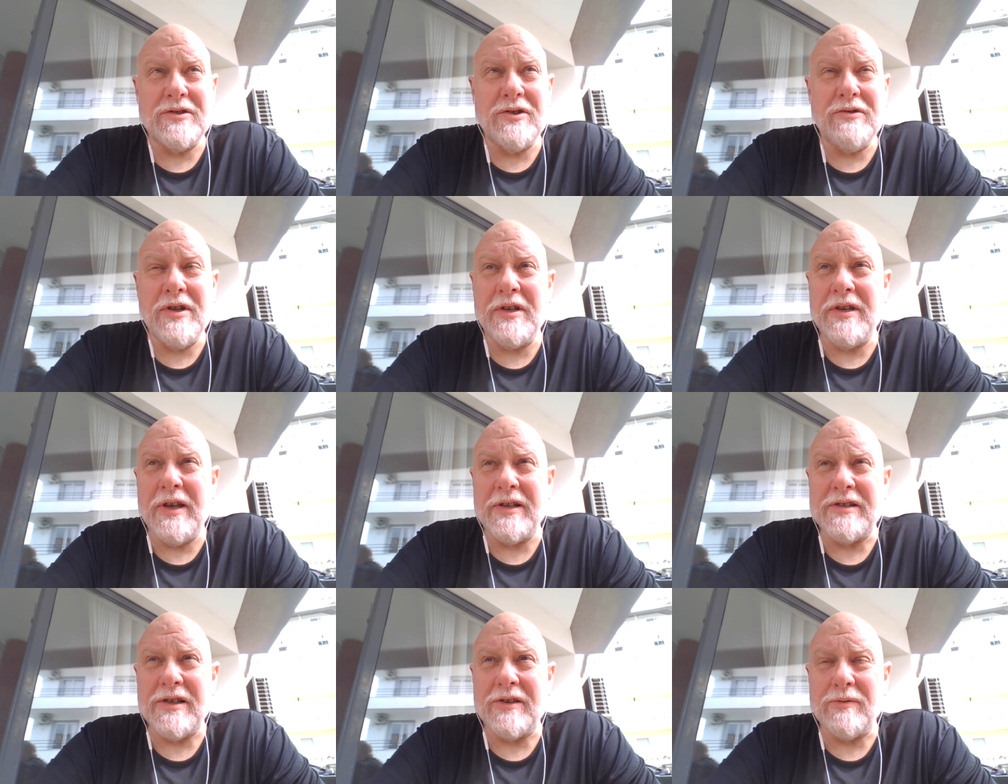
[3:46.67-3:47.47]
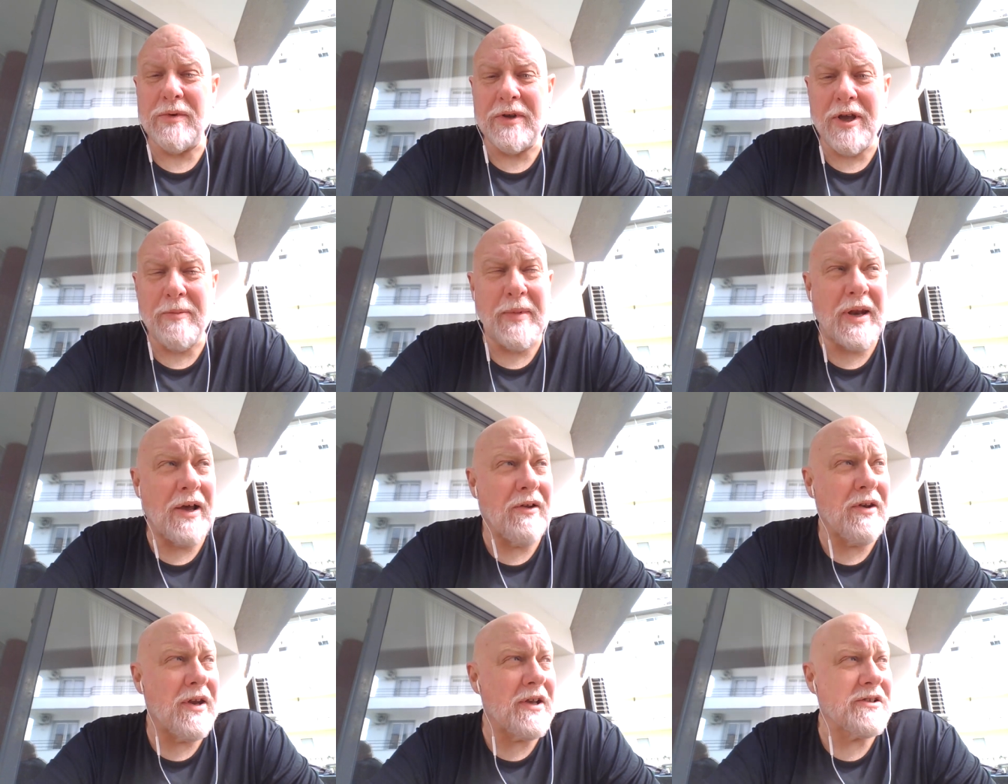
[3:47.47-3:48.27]
Judy, Dench has one coming
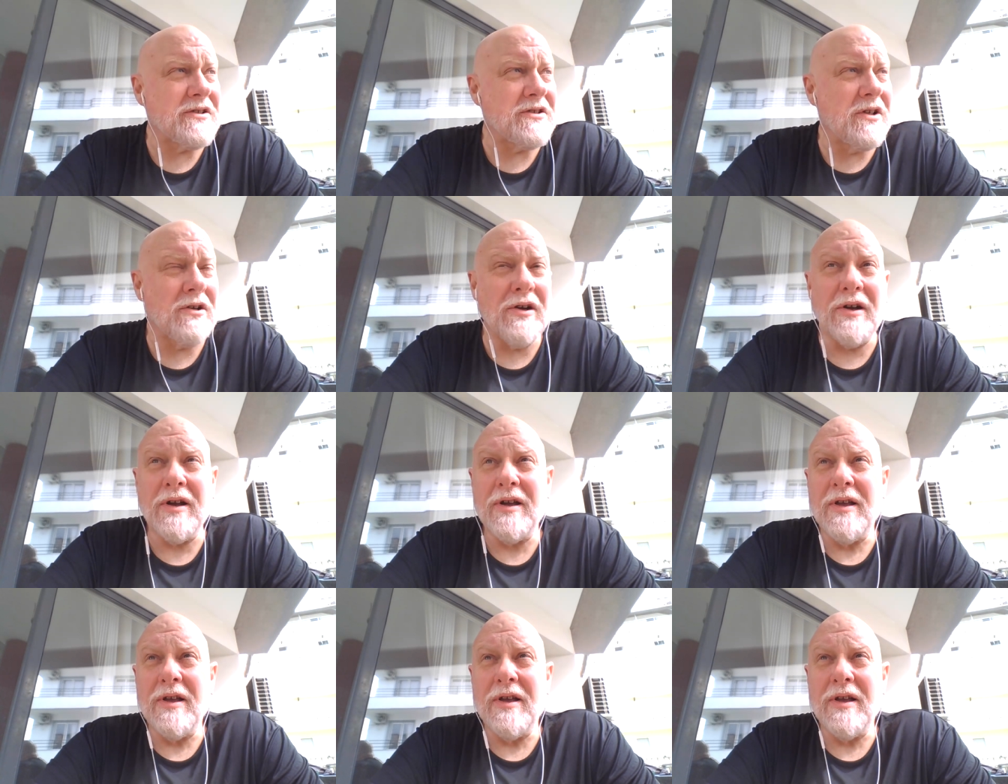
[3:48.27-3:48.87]
out next year